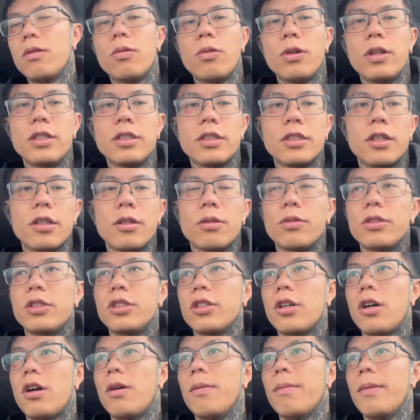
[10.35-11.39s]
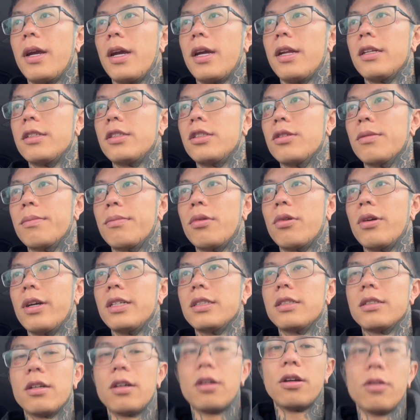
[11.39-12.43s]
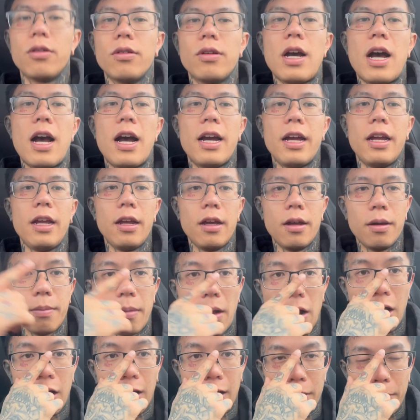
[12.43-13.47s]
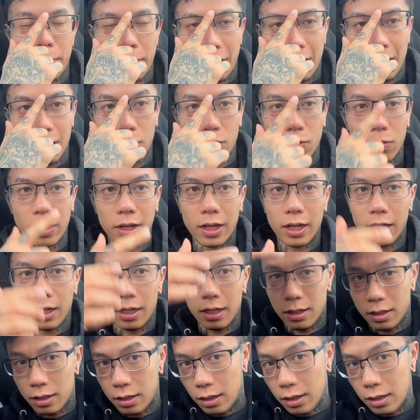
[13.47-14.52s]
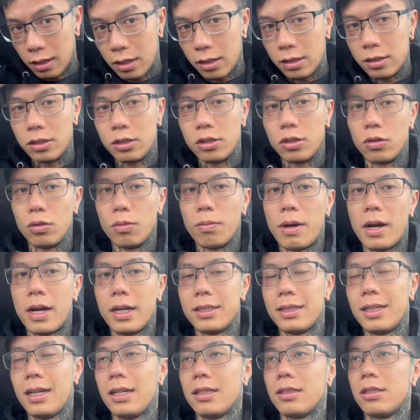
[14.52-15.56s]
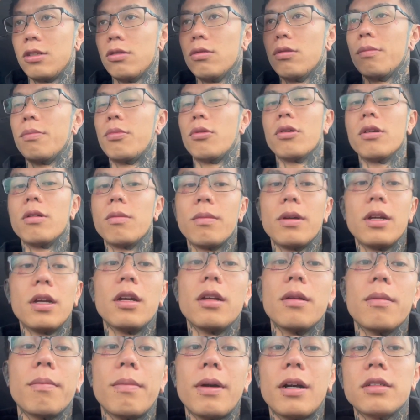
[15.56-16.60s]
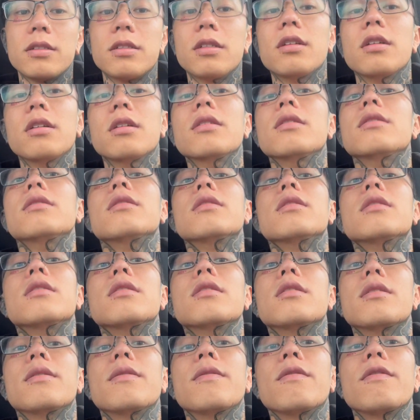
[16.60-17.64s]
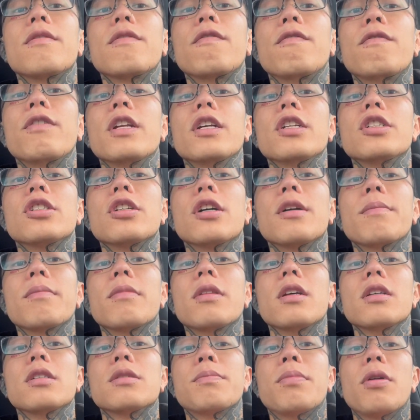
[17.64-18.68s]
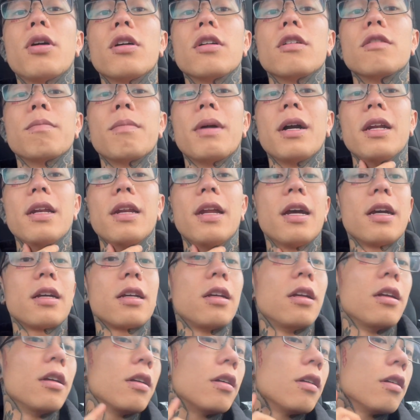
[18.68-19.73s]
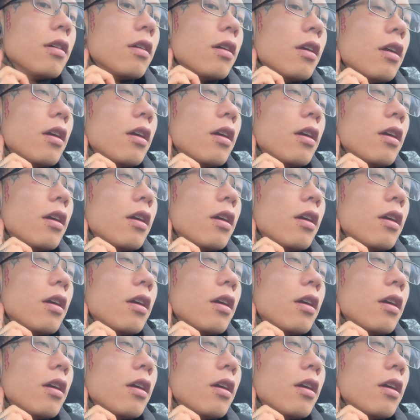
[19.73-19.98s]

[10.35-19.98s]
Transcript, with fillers: What is good with y'all, man? It's your boy Toad. I am on my way to my tattoo appointment. I'm about to finish up this part of my neck here.